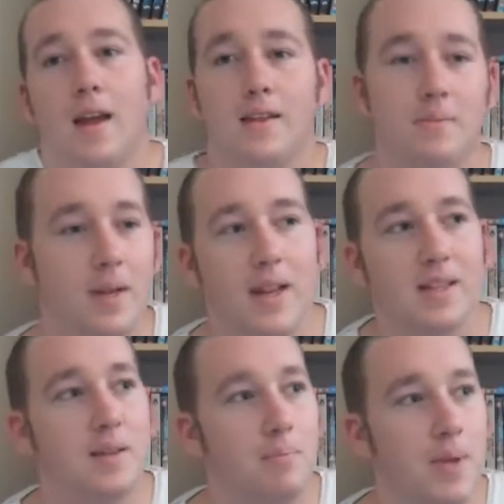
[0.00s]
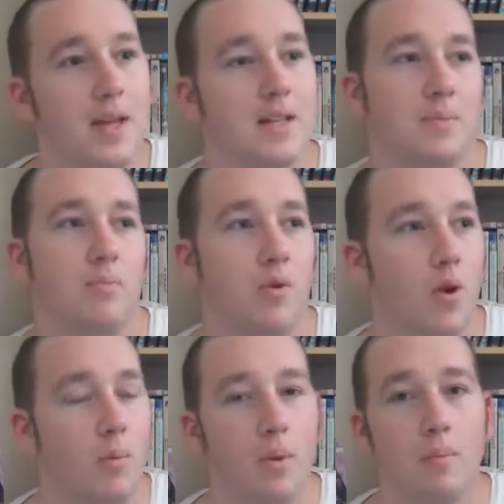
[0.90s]
And to me, that's the biggest
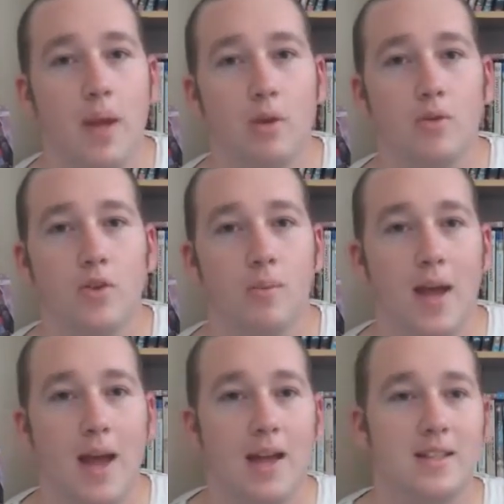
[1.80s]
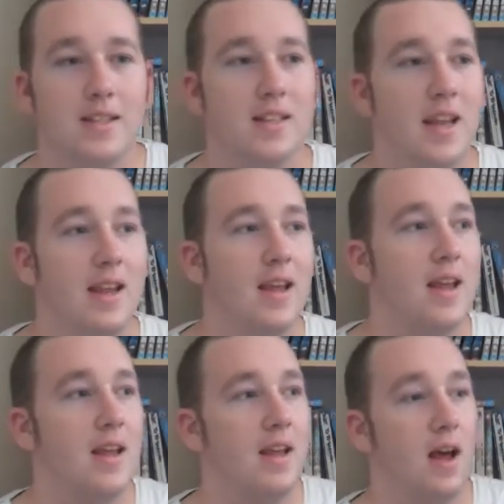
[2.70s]
problem Penguindrum has, is that
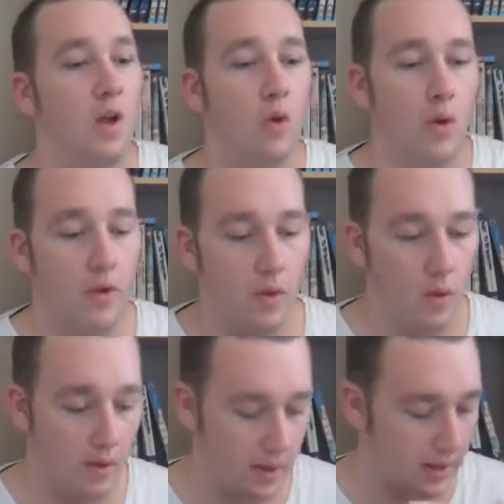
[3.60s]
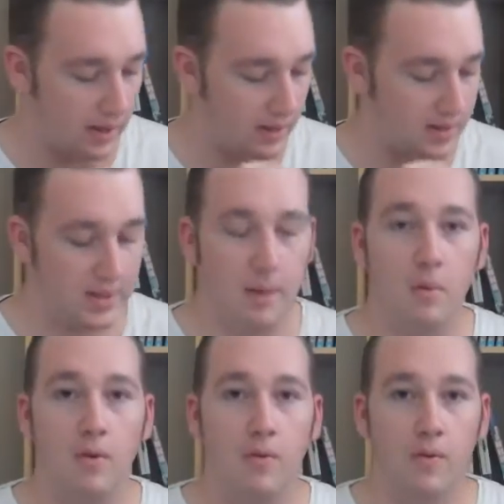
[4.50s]
like the sum
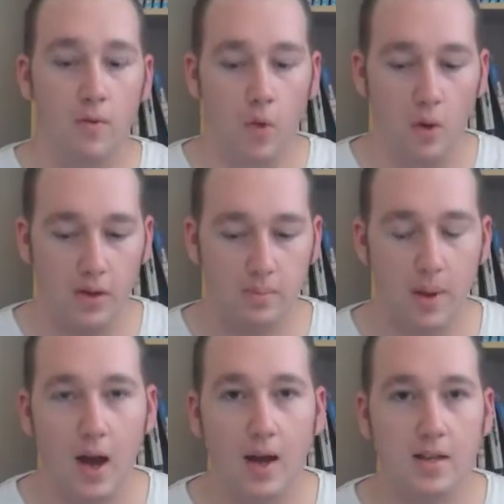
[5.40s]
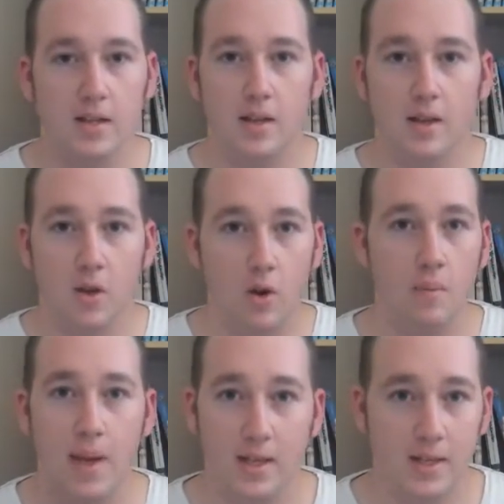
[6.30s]
of all its parts doesn't
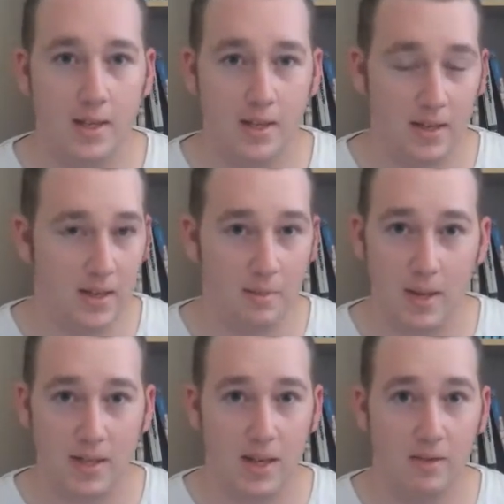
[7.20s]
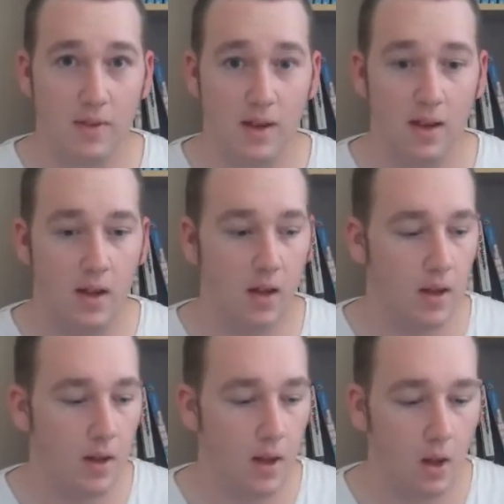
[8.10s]
amount to anything.
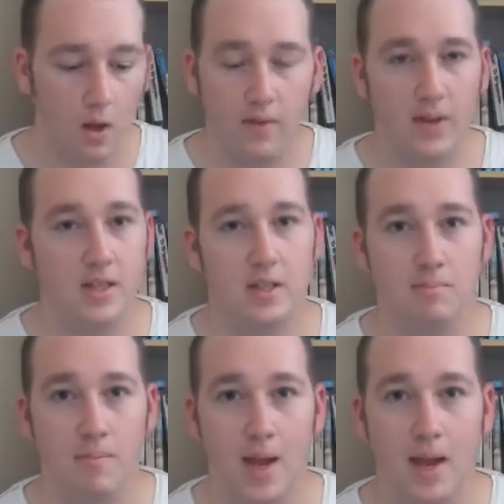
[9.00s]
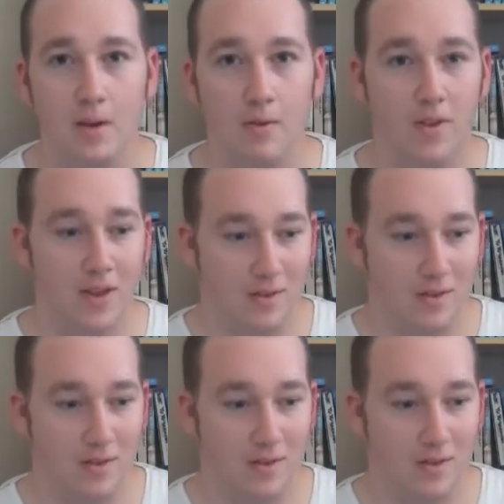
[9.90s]
A lot of it is just made with